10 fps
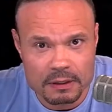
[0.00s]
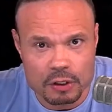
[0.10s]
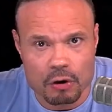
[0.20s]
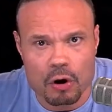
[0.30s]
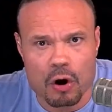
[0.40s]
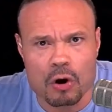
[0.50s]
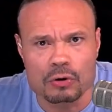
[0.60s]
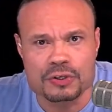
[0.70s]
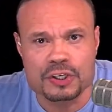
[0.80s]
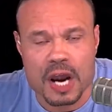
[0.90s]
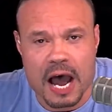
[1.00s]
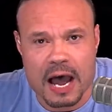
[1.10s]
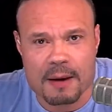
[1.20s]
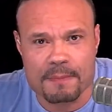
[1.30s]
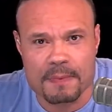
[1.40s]
Your whole
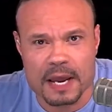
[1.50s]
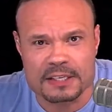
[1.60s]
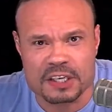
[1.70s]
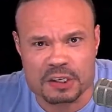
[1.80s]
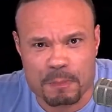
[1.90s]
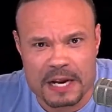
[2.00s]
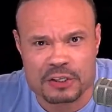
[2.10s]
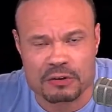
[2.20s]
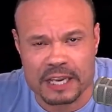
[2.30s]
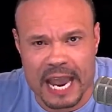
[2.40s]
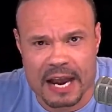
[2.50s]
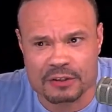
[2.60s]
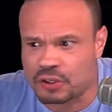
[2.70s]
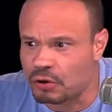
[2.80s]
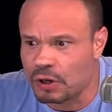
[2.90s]
job as a special
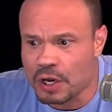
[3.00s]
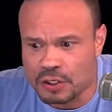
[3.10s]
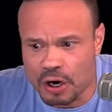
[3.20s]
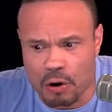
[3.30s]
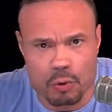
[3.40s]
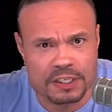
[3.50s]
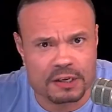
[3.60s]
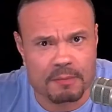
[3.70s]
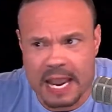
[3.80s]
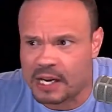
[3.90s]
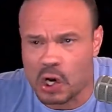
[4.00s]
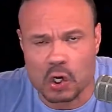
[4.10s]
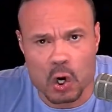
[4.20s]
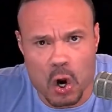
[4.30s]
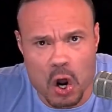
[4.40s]
counsel, Joe, was to make a
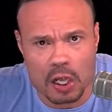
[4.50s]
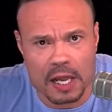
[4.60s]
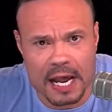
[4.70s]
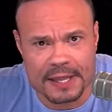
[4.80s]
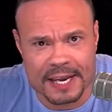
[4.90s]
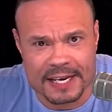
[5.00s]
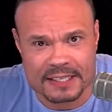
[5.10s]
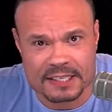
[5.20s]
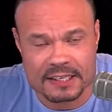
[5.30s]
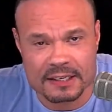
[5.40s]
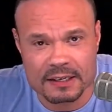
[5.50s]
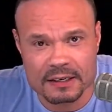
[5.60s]
call on this.